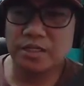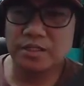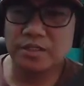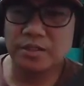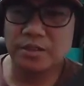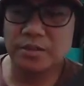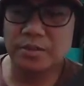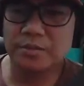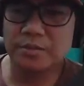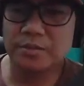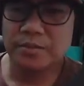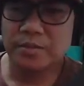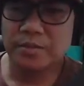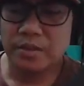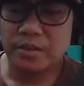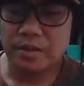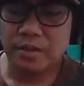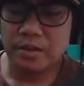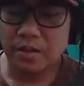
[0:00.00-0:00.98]
So
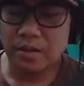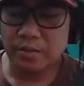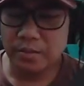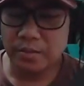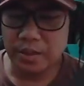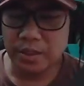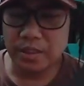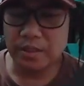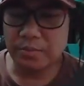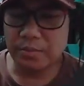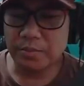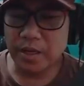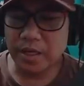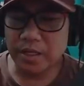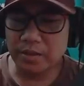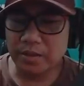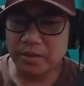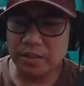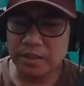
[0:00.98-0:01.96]
we need the
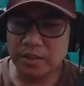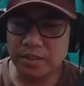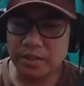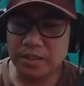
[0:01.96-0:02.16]
Python